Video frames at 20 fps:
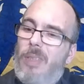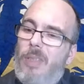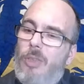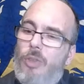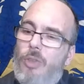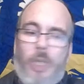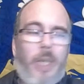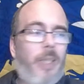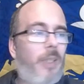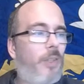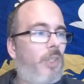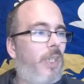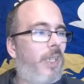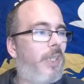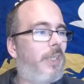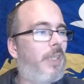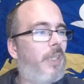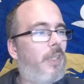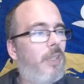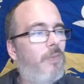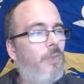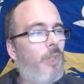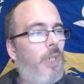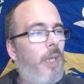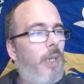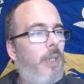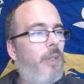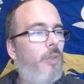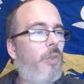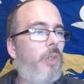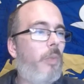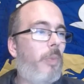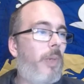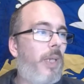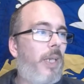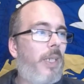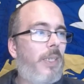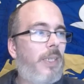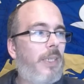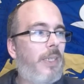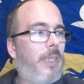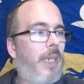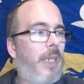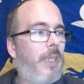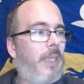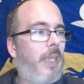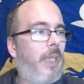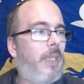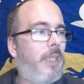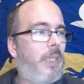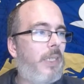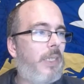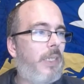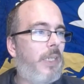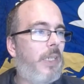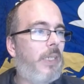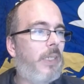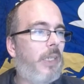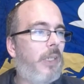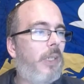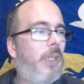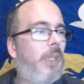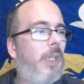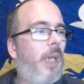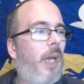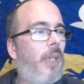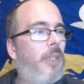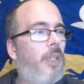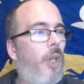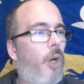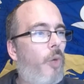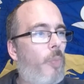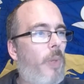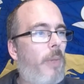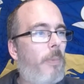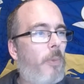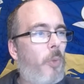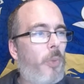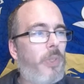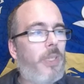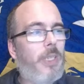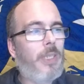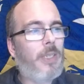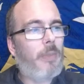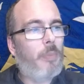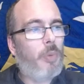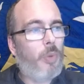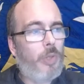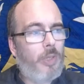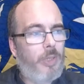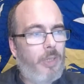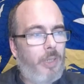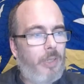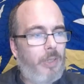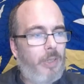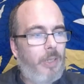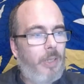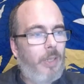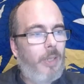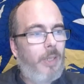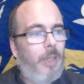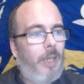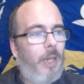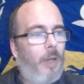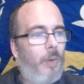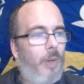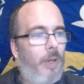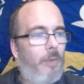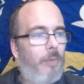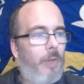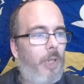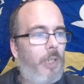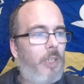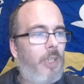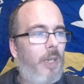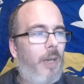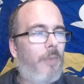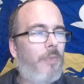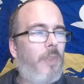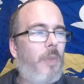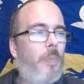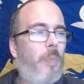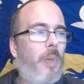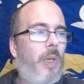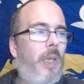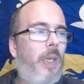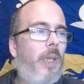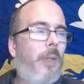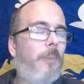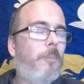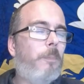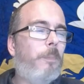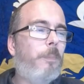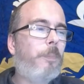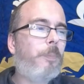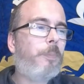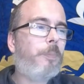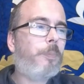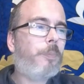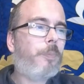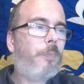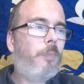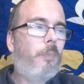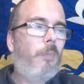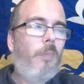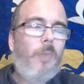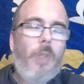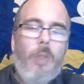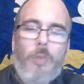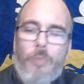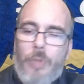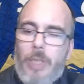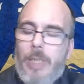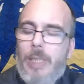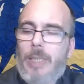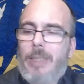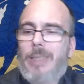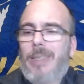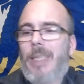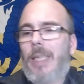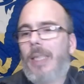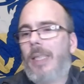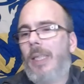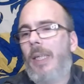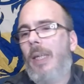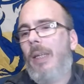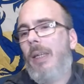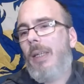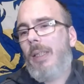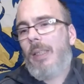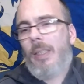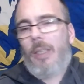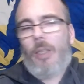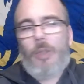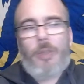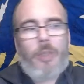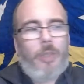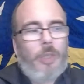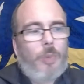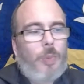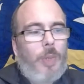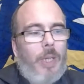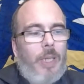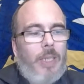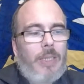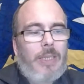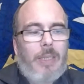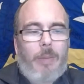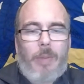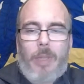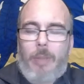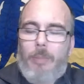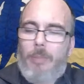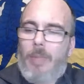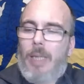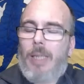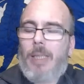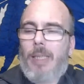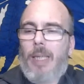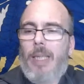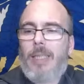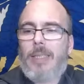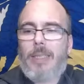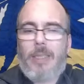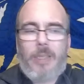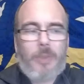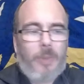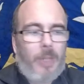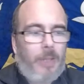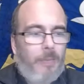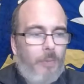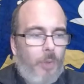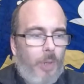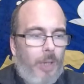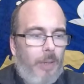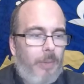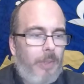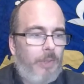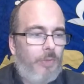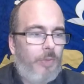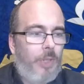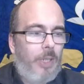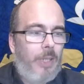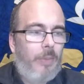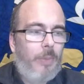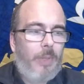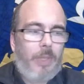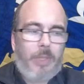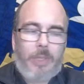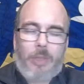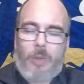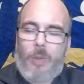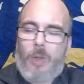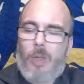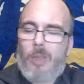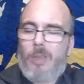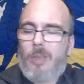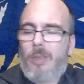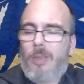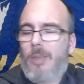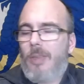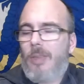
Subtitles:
tried and tested, if you like, or the players he's had there this season. I know people were disappointed. However, you have to be realistic. Those players, some of them had less than 24 hours really with the squad,